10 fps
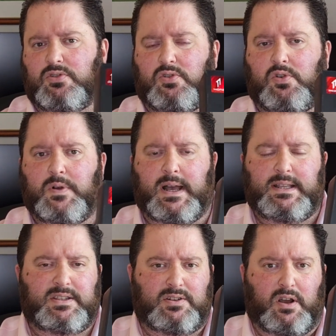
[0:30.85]
or
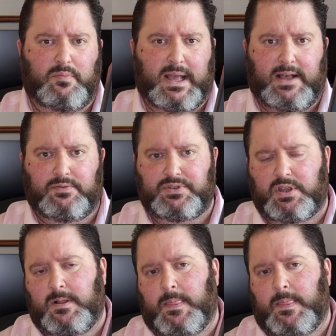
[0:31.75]
£89,